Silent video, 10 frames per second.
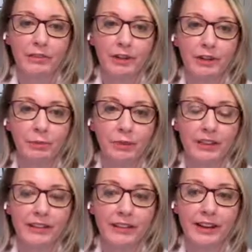behavior
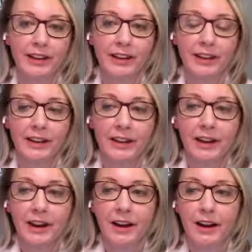completely.
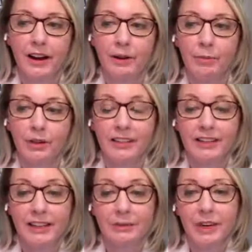But at
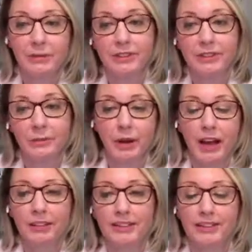the same time, there's a
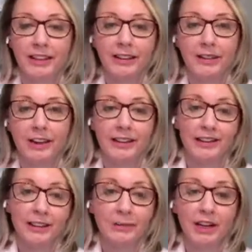balance there, right?
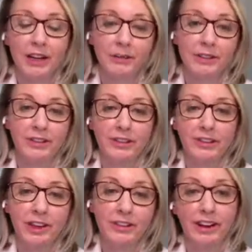Like sometimes as a
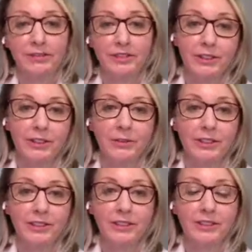child, you have to do what
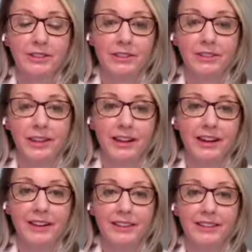adults
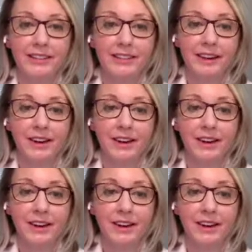say, and